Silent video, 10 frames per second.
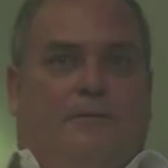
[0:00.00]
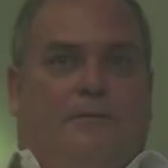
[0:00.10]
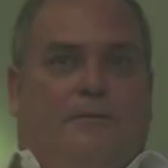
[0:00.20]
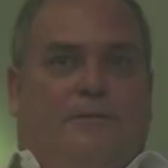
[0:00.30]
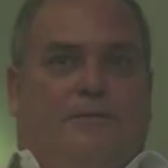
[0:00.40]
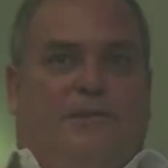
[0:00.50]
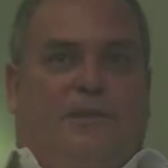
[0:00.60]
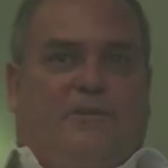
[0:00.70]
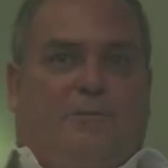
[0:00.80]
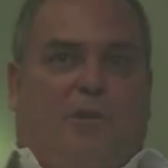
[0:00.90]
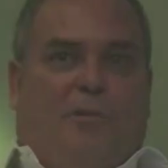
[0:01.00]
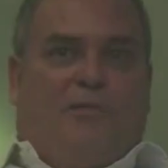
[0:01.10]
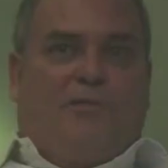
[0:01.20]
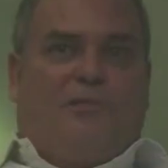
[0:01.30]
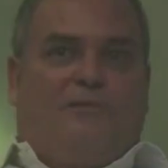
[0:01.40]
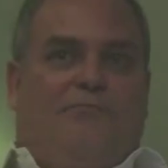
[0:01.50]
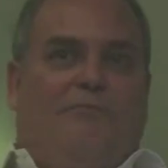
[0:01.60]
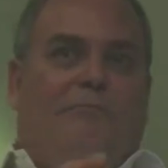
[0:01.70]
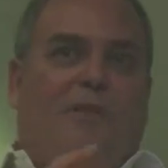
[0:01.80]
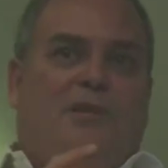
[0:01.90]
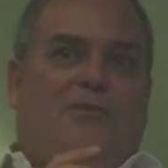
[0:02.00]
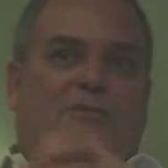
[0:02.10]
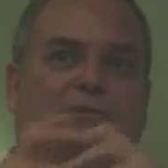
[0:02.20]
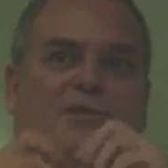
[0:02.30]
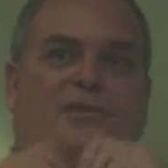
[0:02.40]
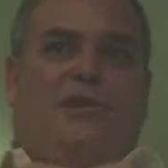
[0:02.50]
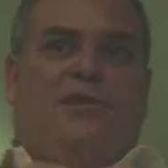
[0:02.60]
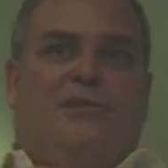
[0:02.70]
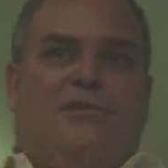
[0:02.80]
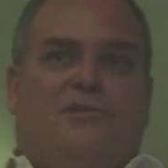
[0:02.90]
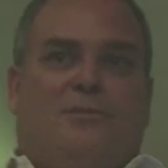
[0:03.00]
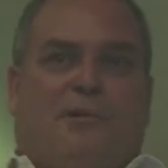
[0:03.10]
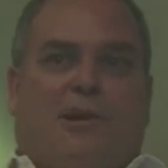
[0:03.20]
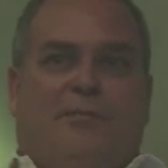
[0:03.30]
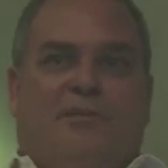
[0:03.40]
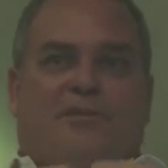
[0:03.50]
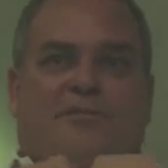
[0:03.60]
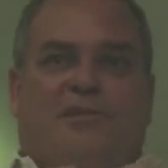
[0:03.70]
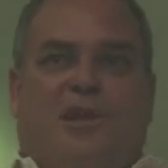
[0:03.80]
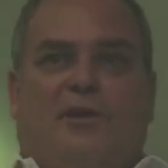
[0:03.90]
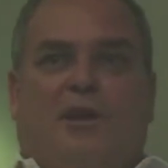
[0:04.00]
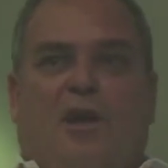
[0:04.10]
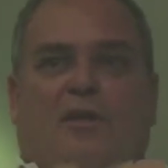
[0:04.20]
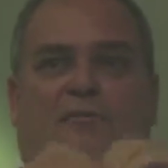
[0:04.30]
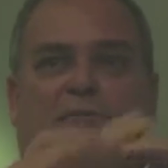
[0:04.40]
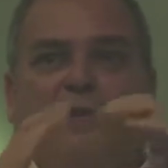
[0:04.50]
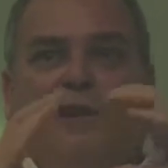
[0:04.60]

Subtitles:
Sales appointments. Make sure the sales departments have signed off on